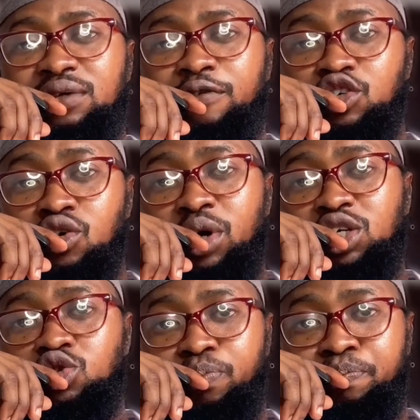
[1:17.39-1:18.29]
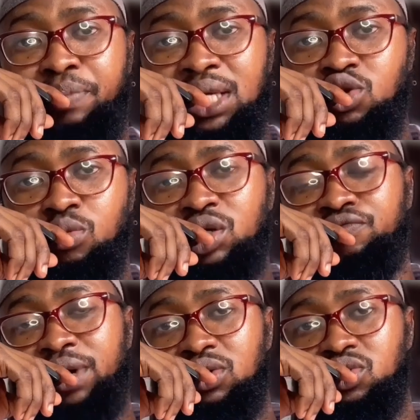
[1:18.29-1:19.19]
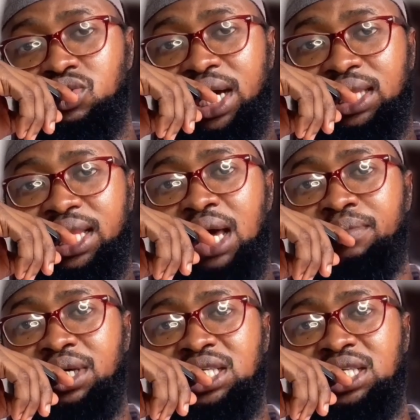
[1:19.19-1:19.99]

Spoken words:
For somebody to place so much value to their time,